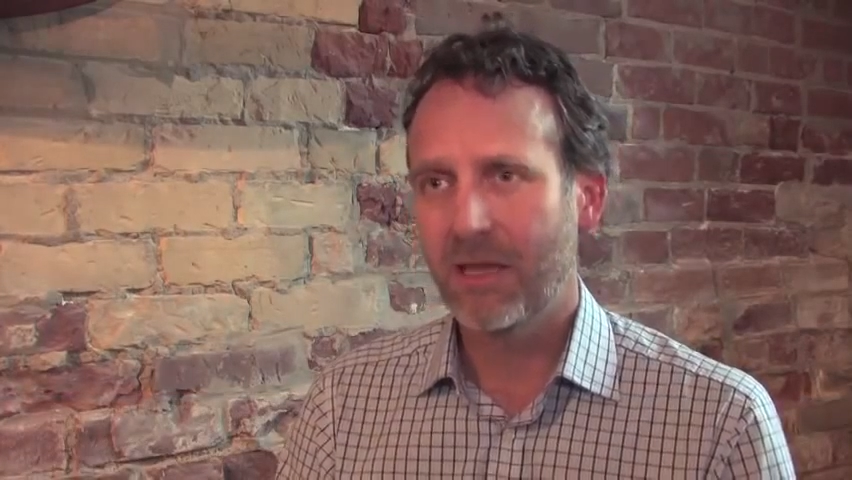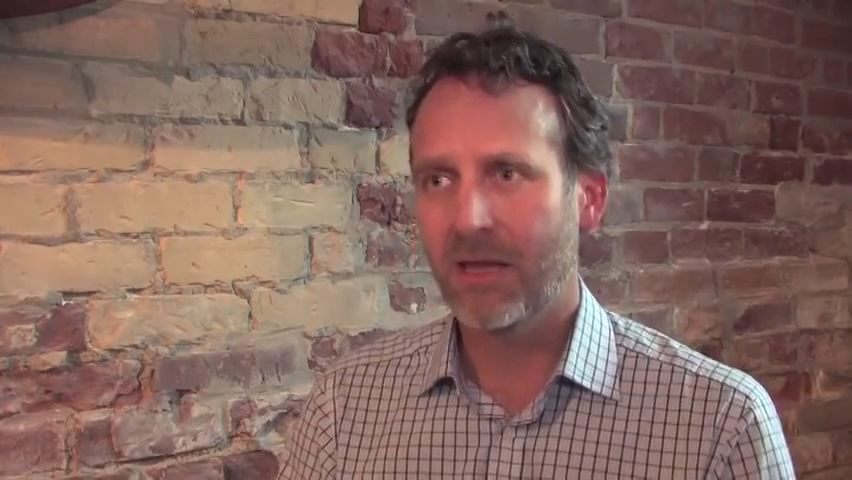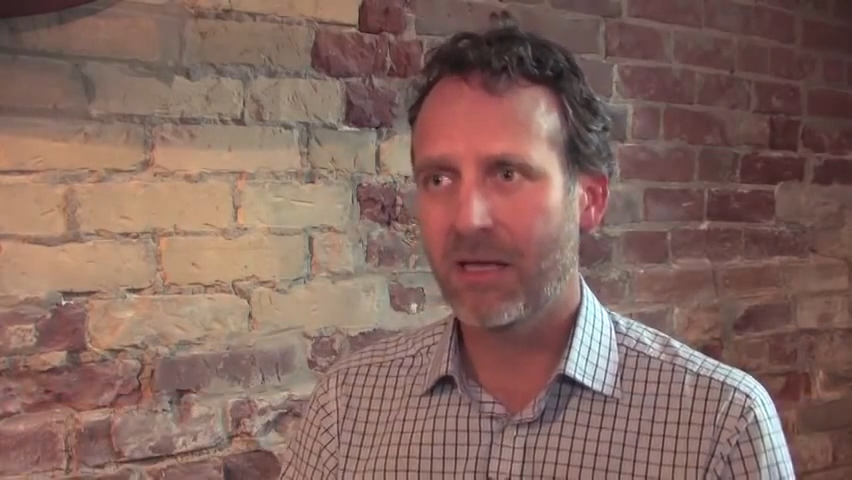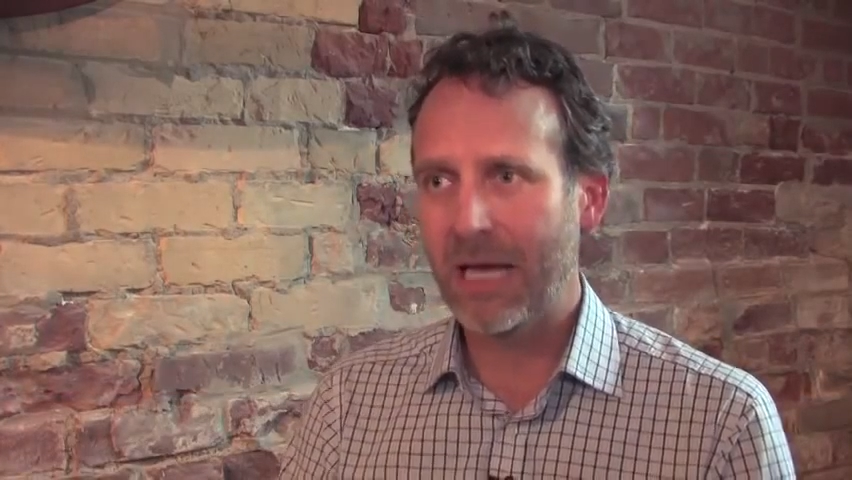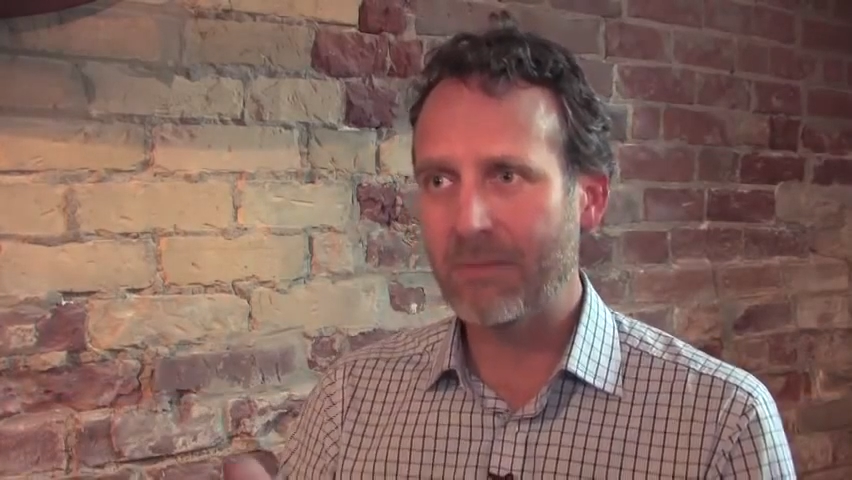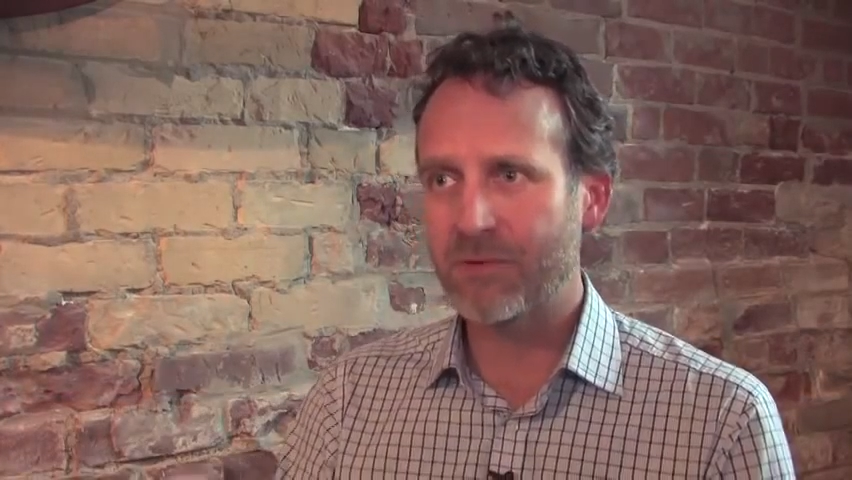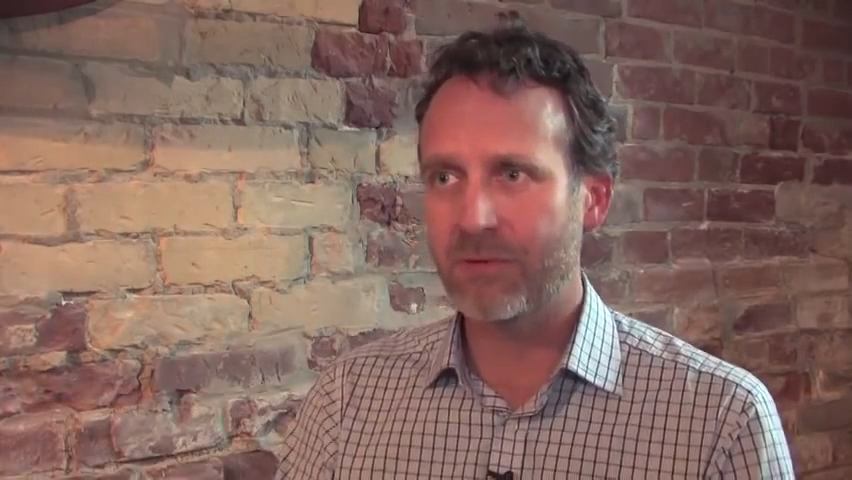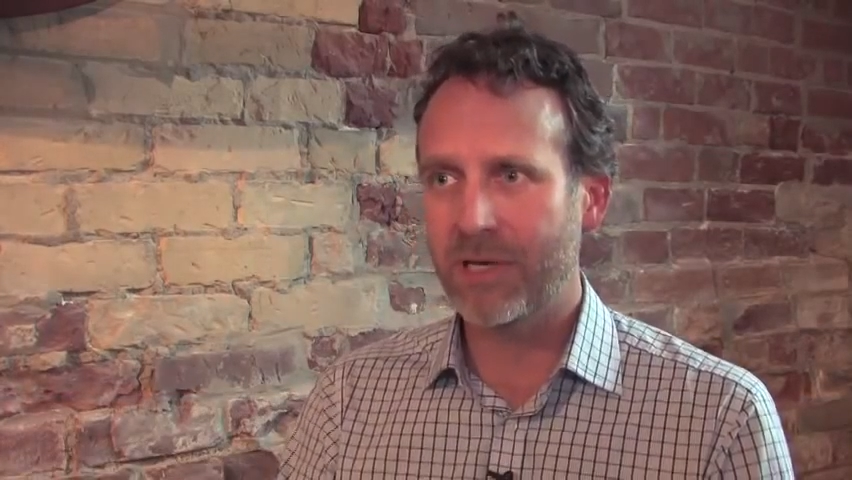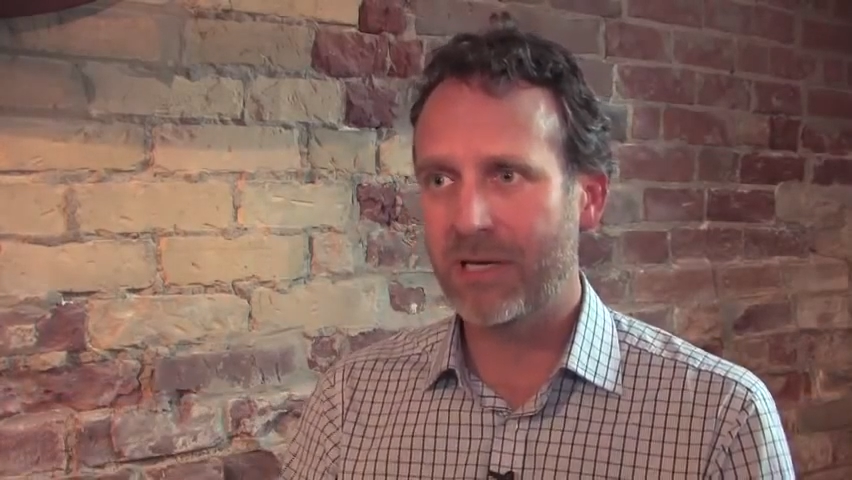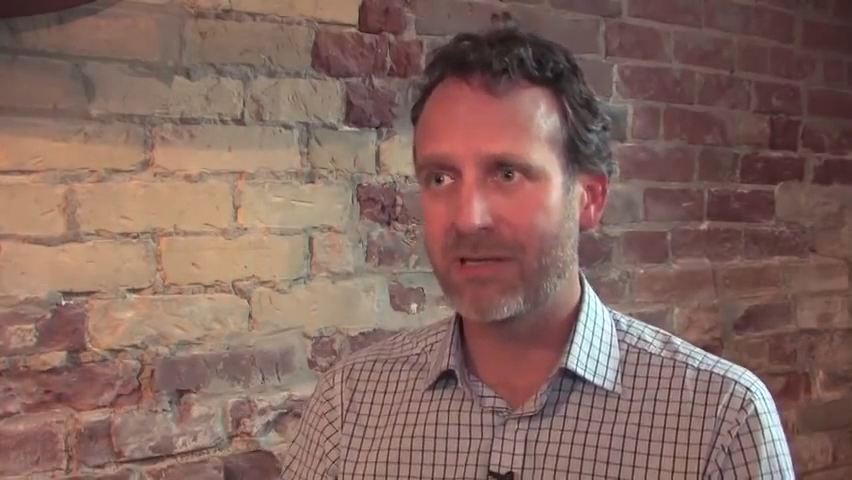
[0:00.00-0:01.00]
the claims
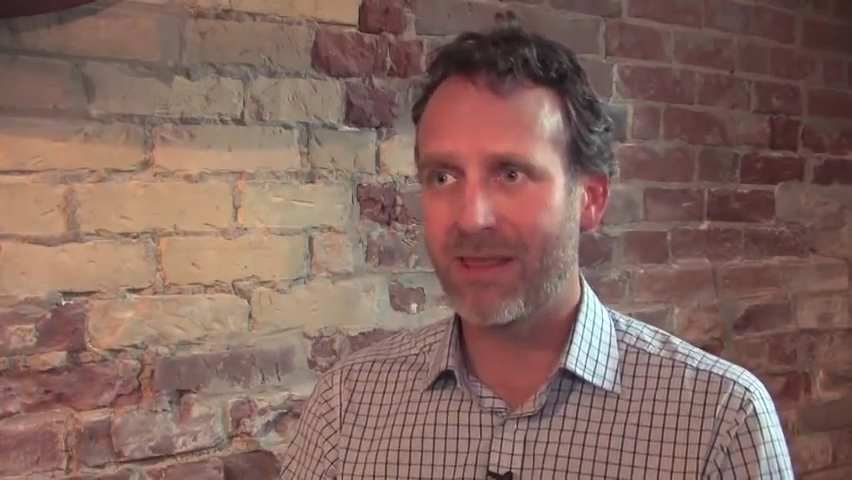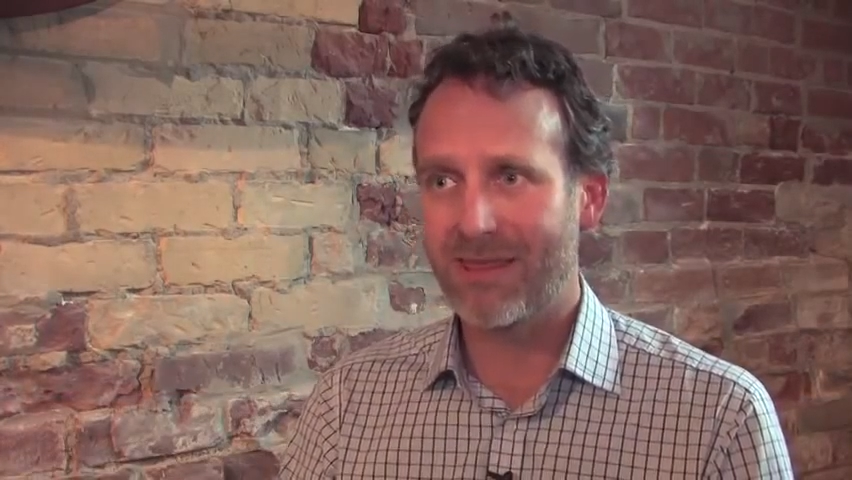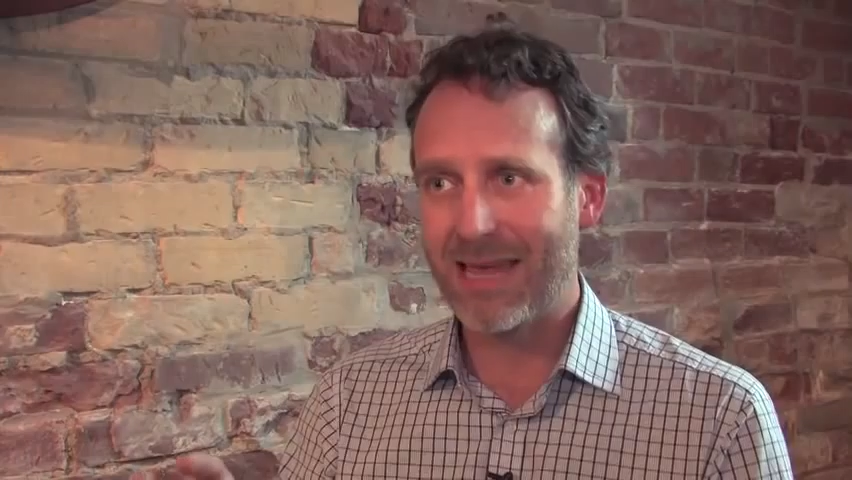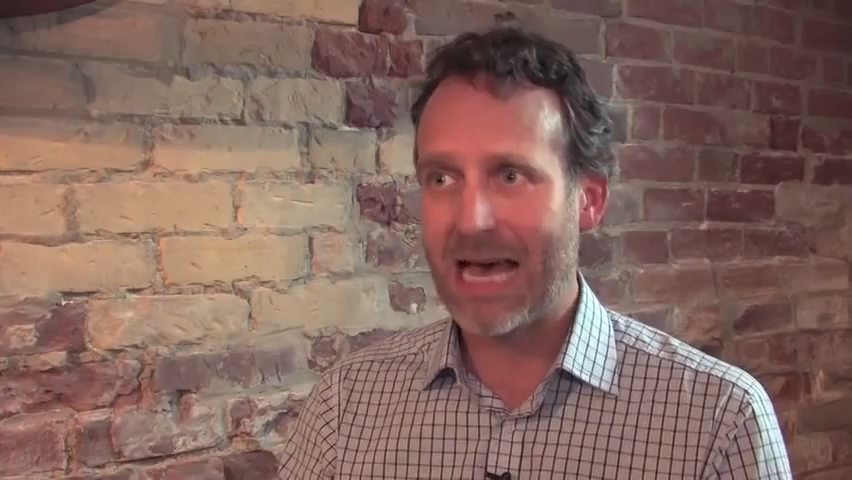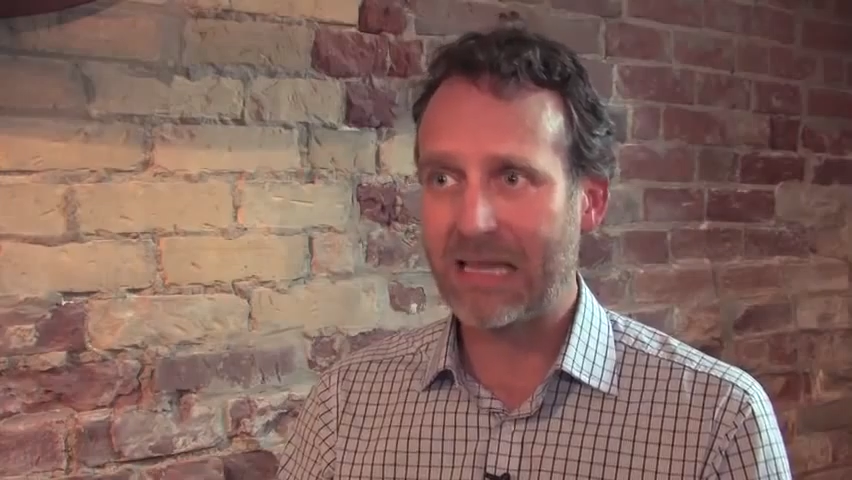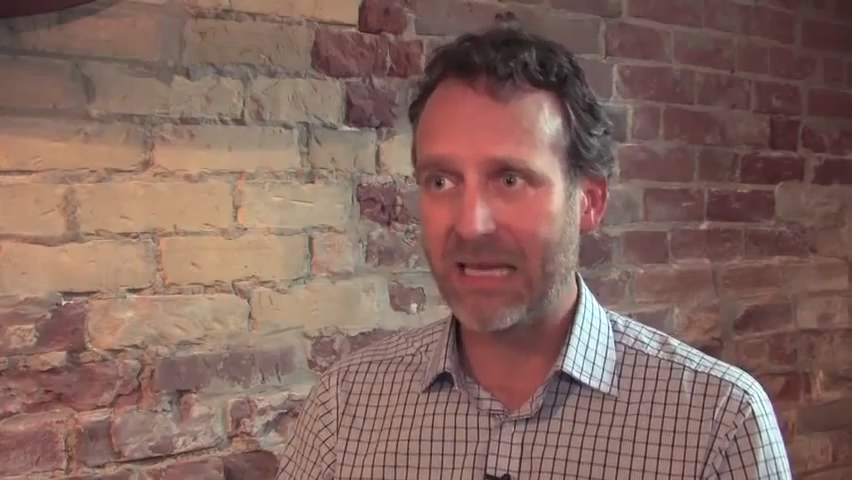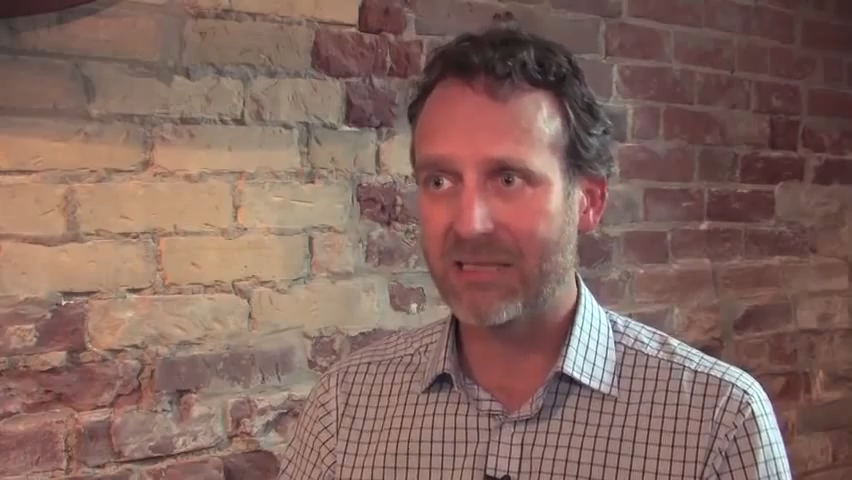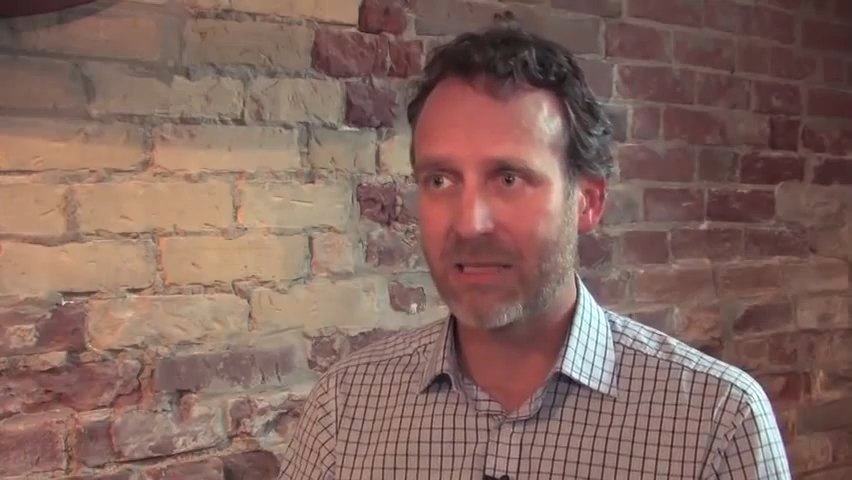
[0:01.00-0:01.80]
related to phthalates,